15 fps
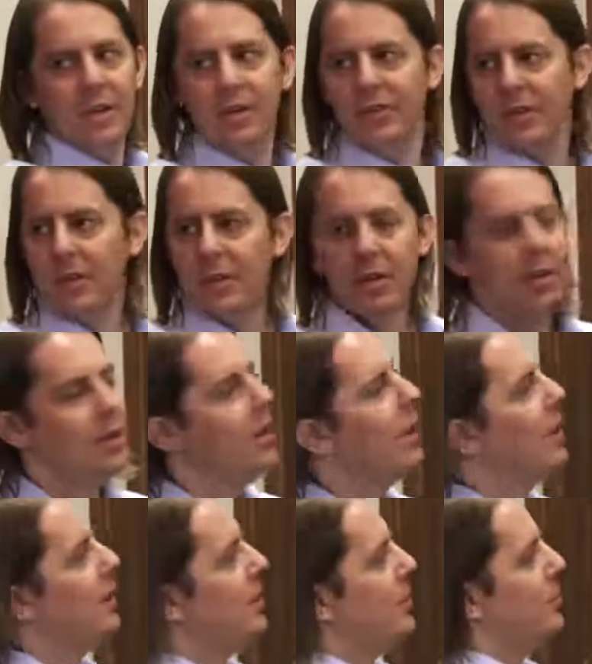lazy,
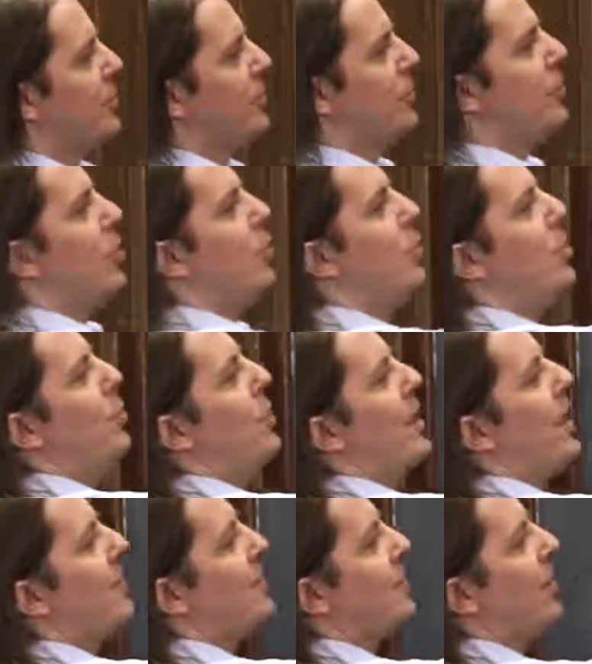is because we don't want
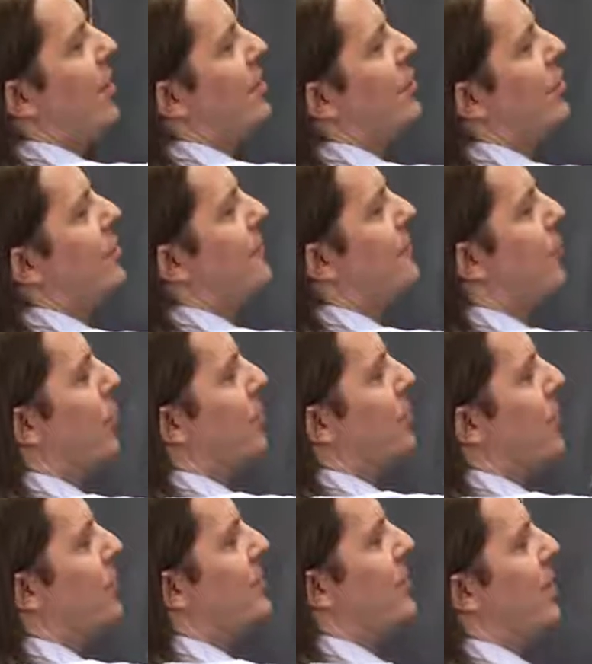to have to calculate the force
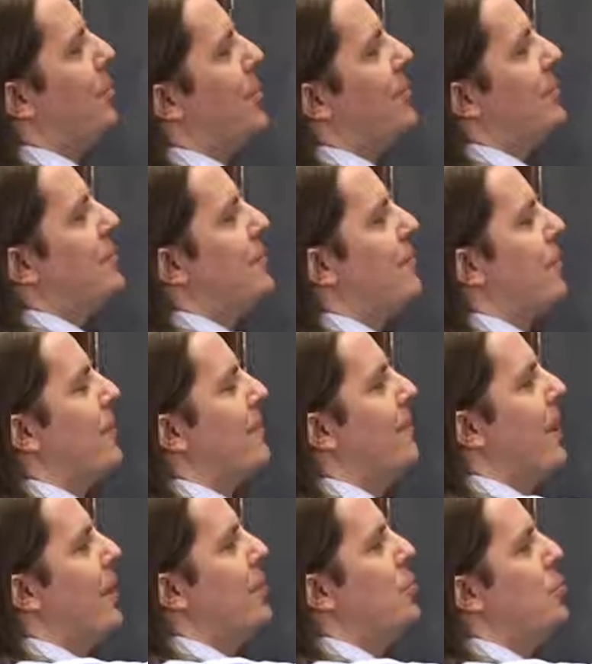every time we have a different
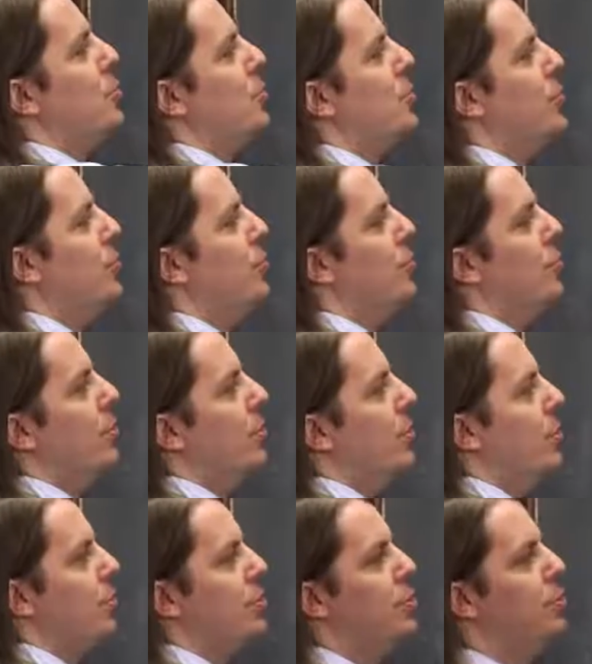value q,
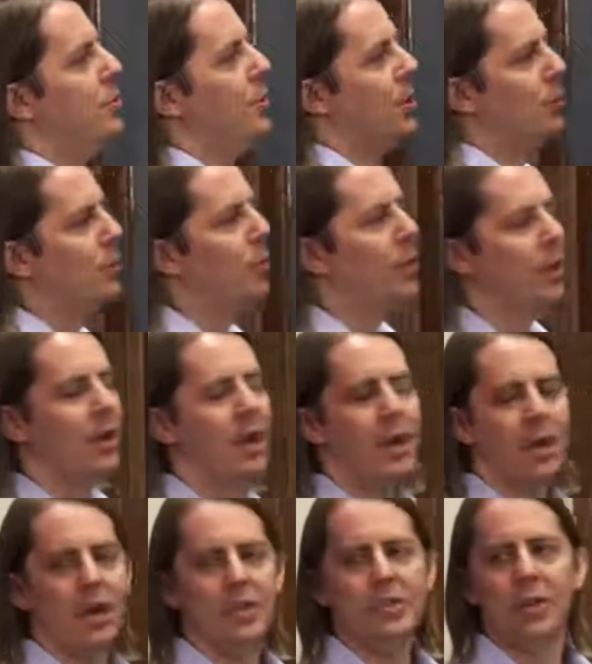little q here. We want
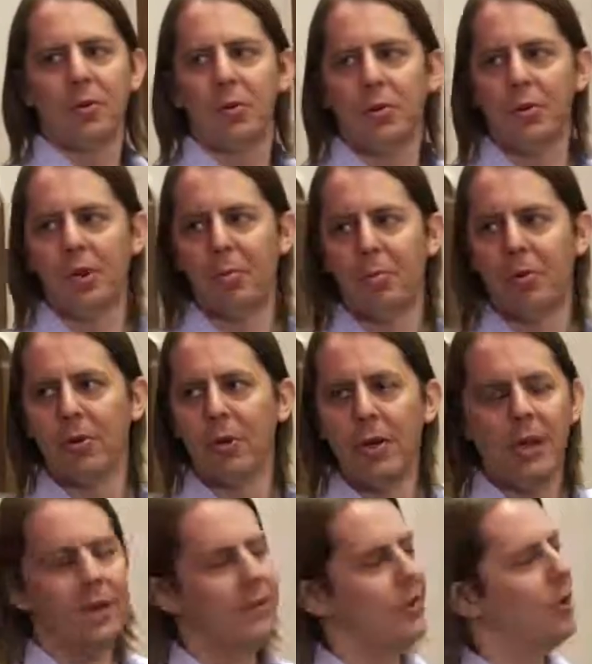a general number
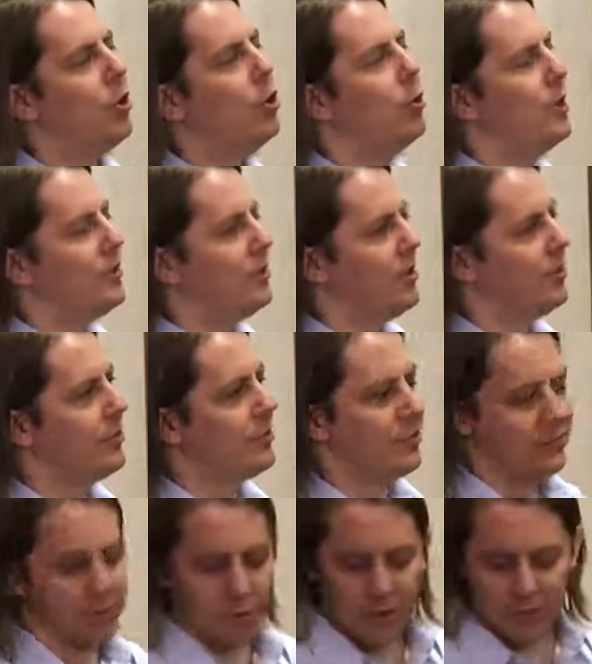that always tells us
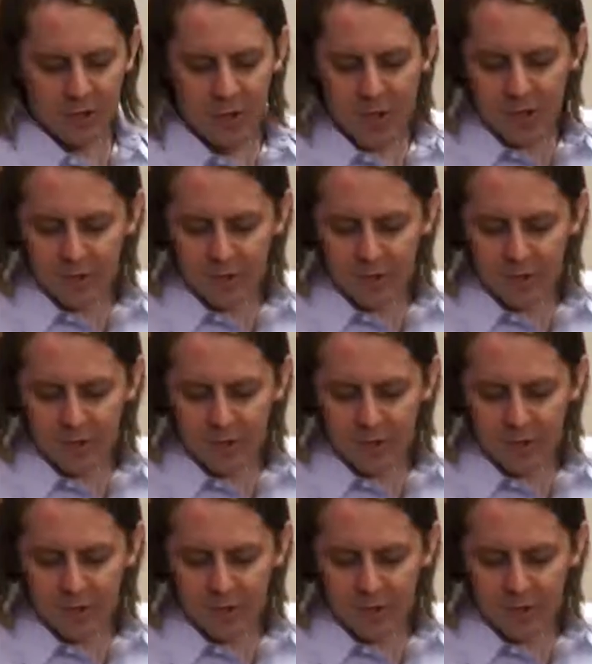the force.